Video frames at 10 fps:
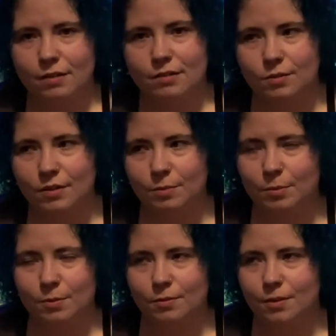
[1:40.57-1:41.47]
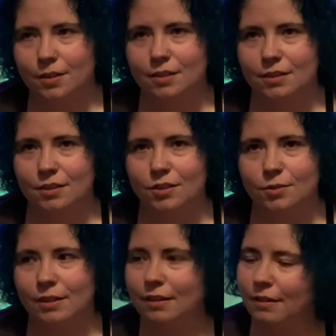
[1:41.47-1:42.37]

Don't think people are really listening to it,